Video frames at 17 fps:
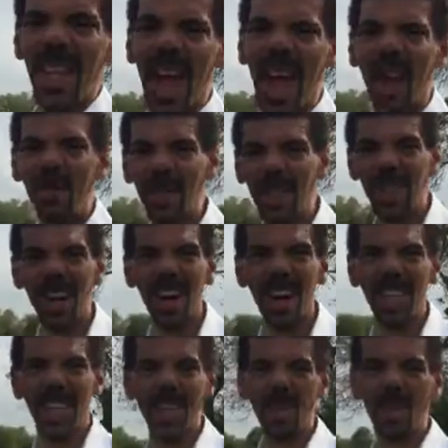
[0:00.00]
now is an
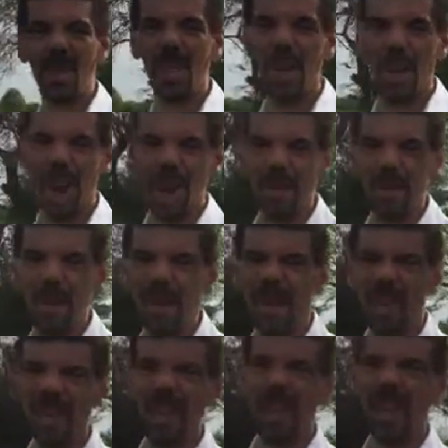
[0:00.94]
ideal time,
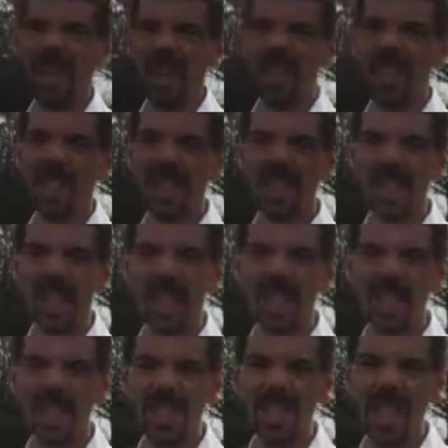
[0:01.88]
as I said
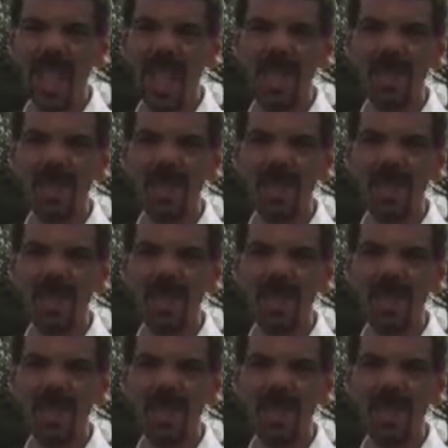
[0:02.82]
yesterday,